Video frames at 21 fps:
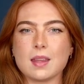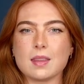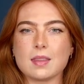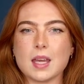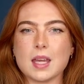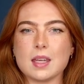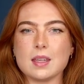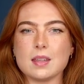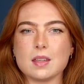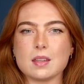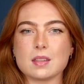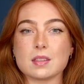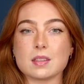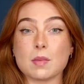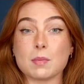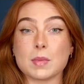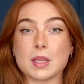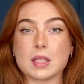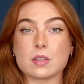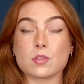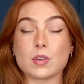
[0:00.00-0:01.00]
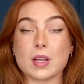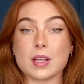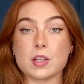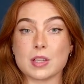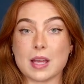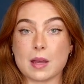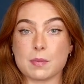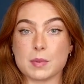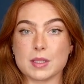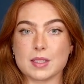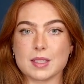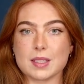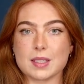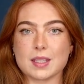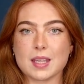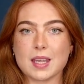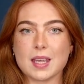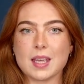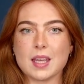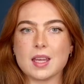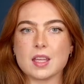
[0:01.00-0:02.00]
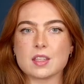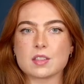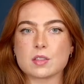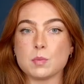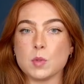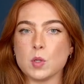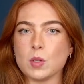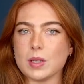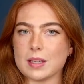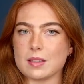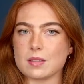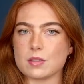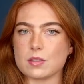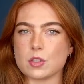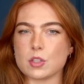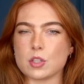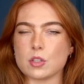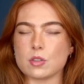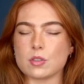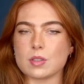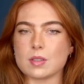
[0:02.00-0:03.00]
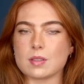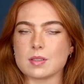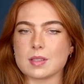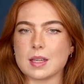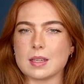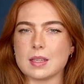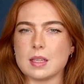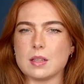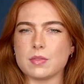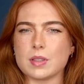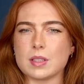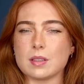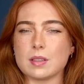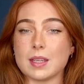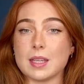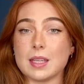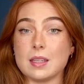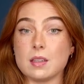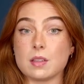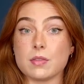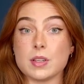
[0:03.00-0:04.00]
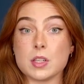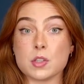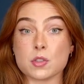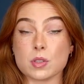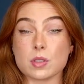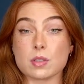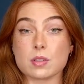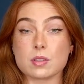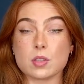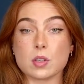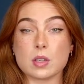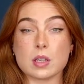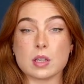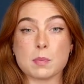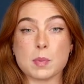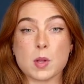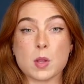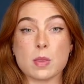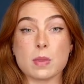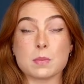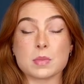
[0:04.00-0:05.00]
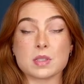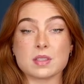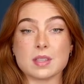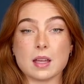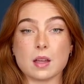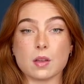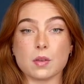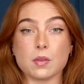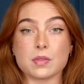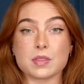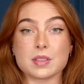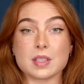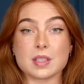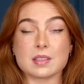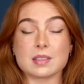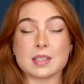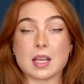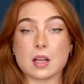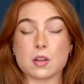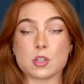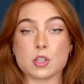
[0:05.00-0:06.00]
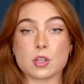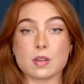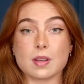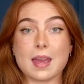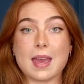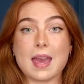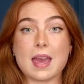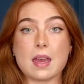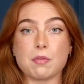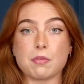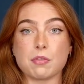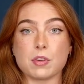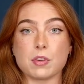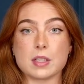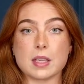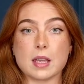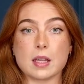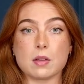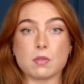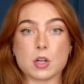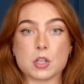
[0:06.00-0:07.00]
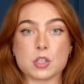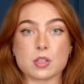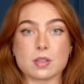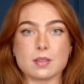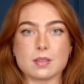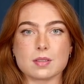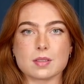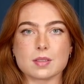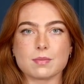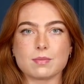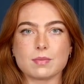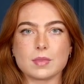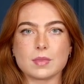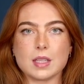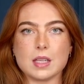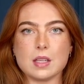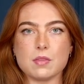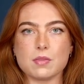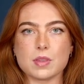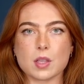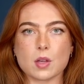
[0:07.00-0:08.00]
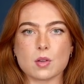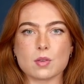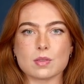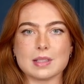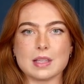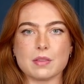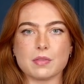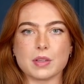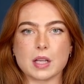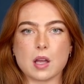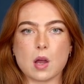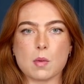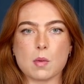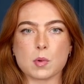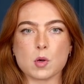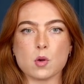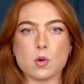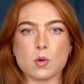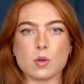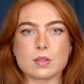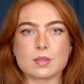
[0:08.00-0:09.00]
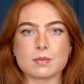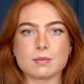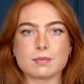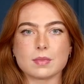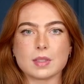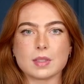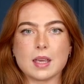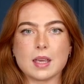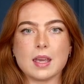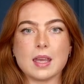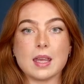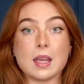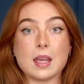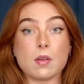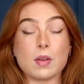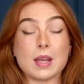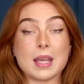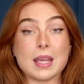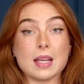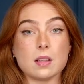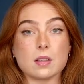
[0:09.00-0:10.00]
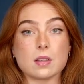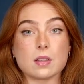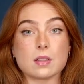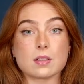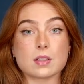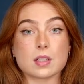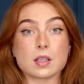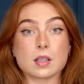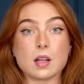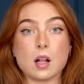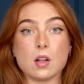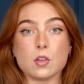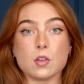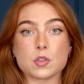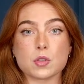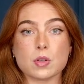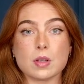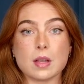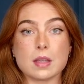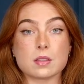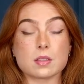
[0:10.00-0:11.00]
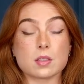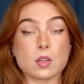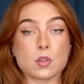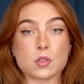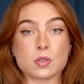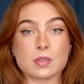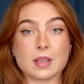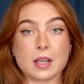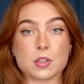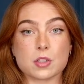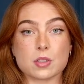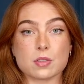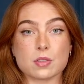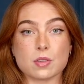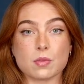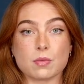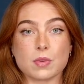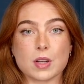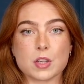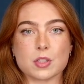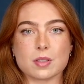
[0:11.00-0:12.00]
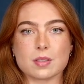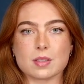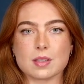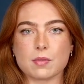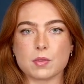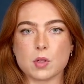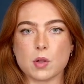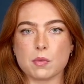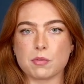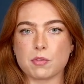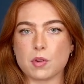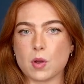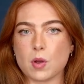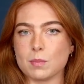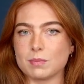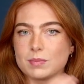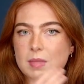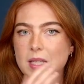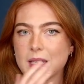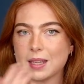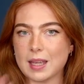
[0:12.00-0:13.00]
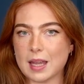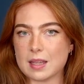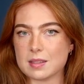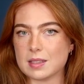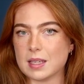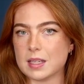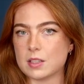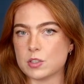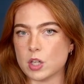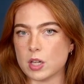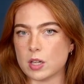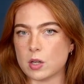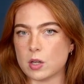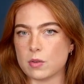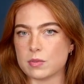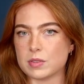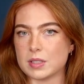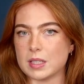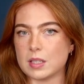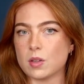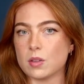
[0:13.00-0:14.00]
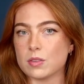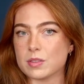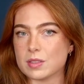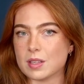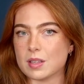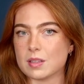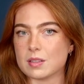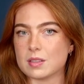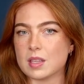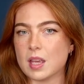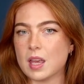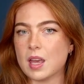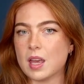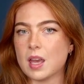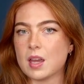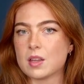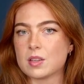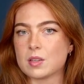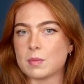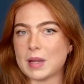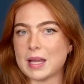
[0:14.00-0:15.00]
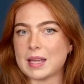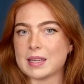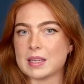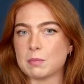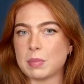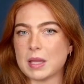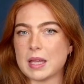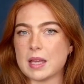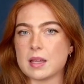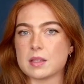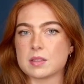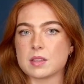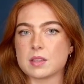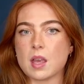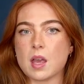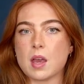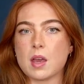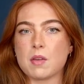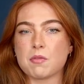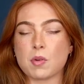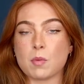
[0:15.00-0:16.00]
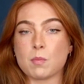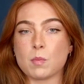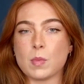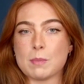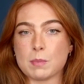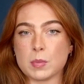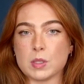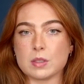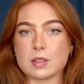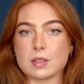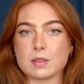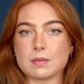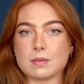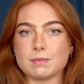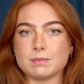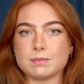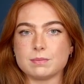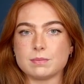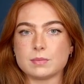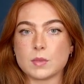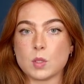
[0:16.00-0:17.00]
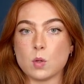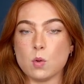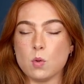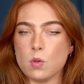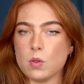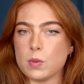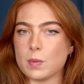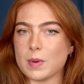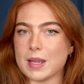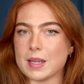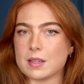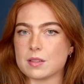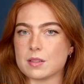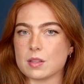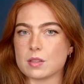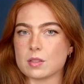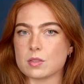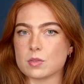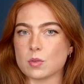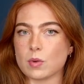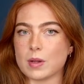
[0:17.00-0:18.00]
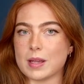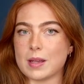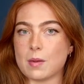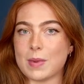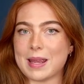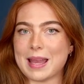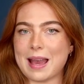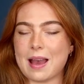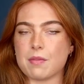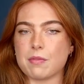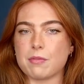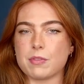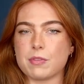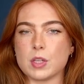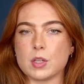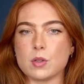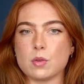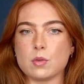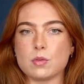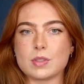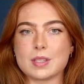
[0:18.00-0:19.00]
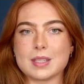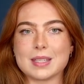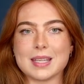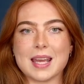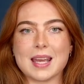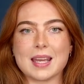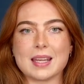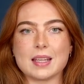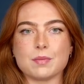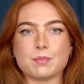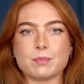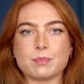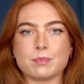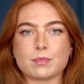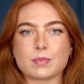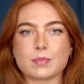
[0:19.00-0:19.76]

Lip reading: Then something strange happened. Smaller institutions and even individuals took it upon themselves to sanction everyday Russians, even those living abroad. Here in England, cultural and social sanctions on Russians have gone from cancelling Tchaikovsky concerts to banning players from Wimbledon. All the way to the story we have for you today.